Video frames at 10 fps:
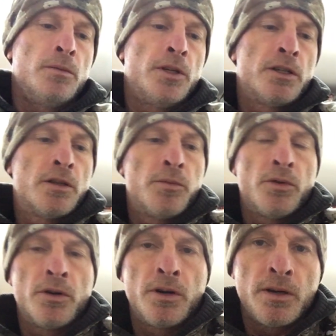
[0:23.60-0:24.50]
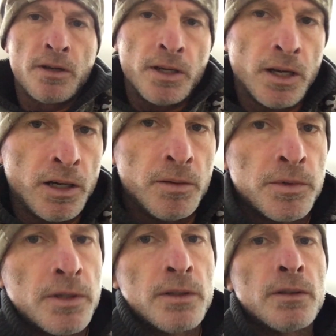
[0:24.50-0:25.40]
bit of support helps.
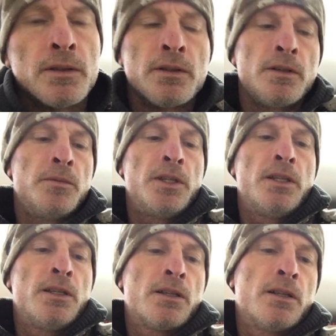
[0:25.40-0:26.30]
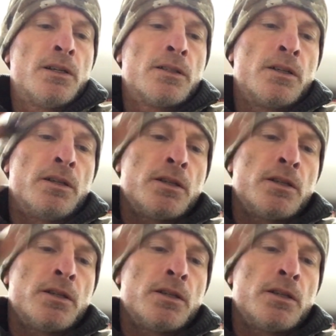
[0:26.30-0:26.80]
I mean, these slugs aren't